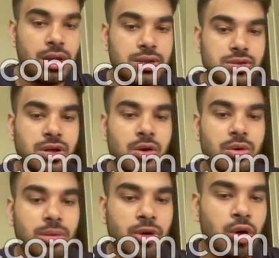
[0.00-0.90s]
So
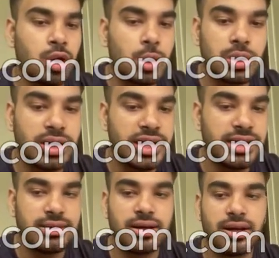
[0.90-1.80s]
now coming on to the day,
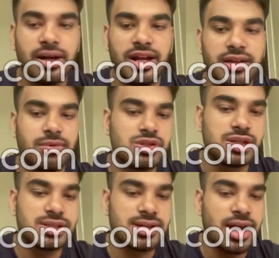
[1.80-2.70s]
the current day would
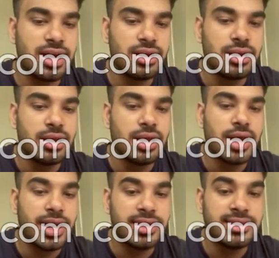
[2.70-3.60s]
just add,
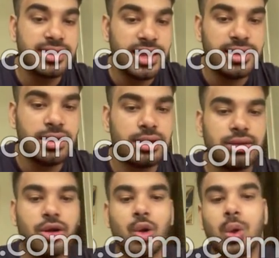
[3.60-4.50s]
and then
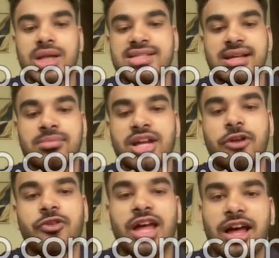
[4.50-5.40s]
the total sum
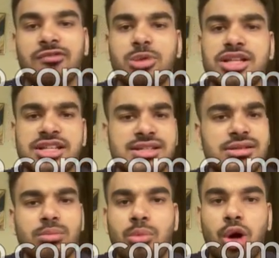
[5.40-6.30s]
that we have, we
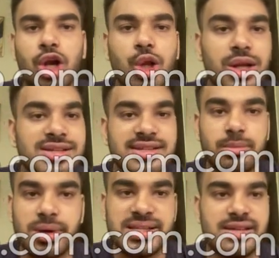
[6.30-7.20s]
just modulus
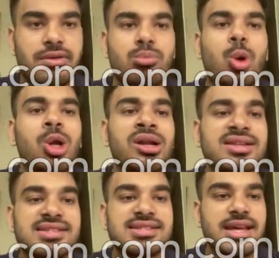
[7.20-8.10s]
it by 7.
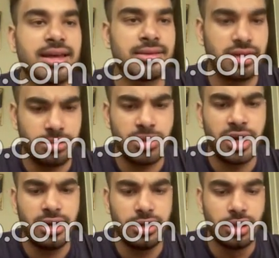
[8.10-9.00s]
Modulus is taking the
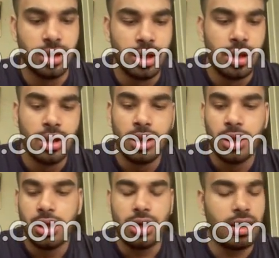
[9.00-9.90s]
remainder.
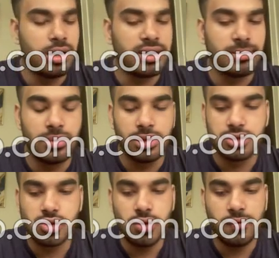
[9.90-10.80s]
uh,
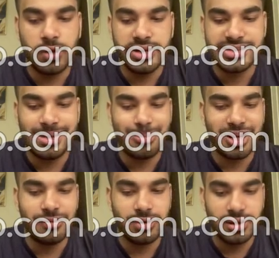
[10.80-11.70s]
so for
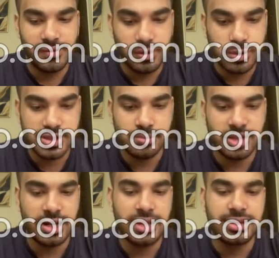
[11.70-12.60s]
example, if it was
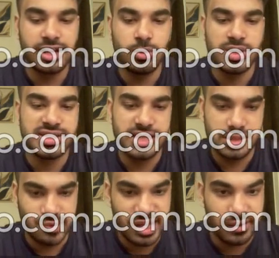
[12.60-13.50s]
something like
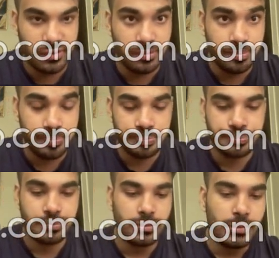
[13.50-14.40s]
3165,
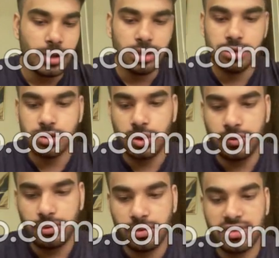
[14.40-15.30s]

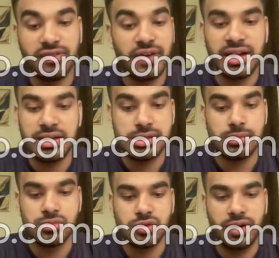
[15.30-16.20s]
so the final
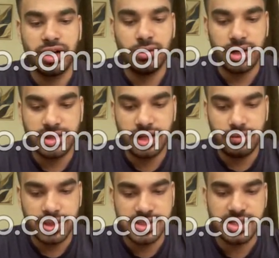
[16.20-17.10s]
sum. So we divide
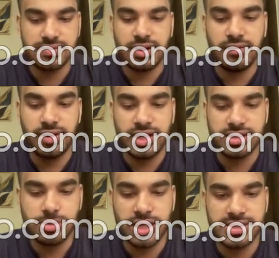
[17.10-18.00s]
3165
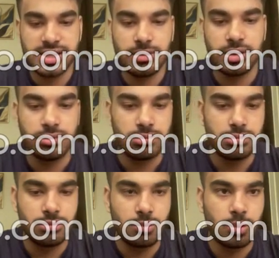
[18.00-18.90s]
days by 7.
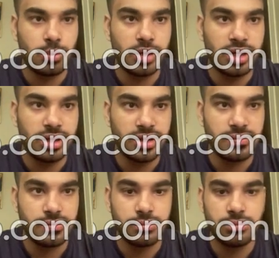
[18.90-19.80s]
What would it
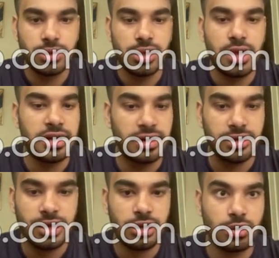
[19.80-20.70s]
give? Well, I need a
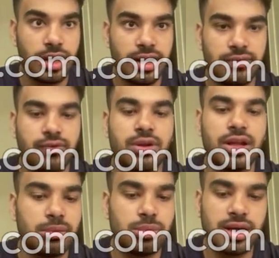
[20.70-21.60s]
calculator for
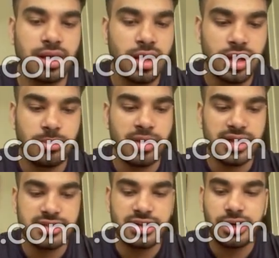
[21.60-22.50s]
that, but
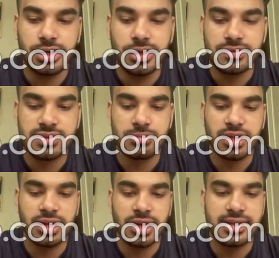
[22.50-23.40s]
imagine it gives
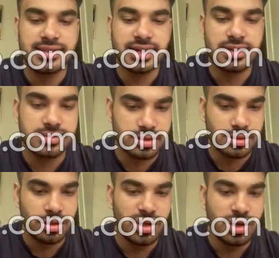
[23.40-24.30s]
something like 6.
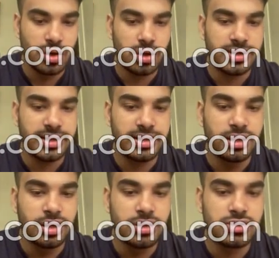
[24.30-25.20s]
All right.
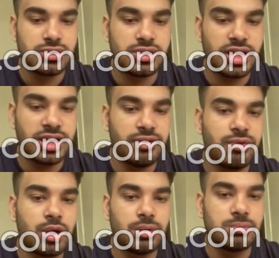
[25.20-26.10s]
So then we
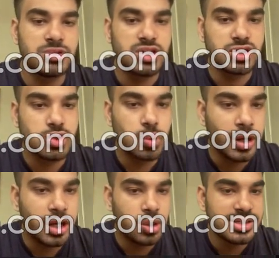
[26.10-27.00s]
would just go
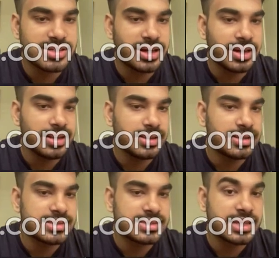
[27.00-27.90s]
into this and tell
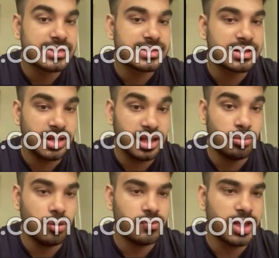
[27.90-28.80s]
the sixth
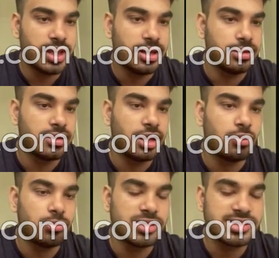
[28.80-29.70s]
name of the array. That
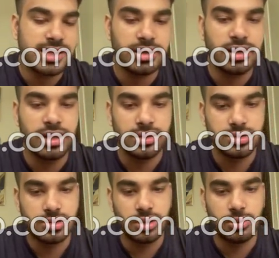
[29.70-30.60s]
would be Saturday.
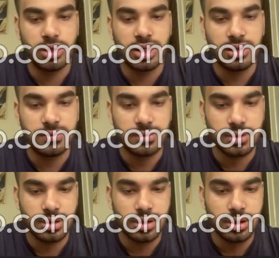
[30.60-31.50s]
So it would give
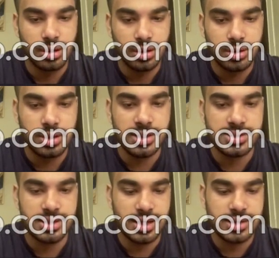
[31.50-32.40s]
the
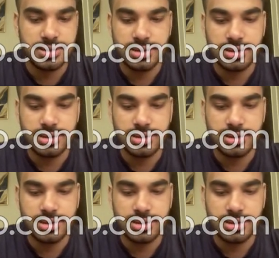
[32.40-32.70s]
answer as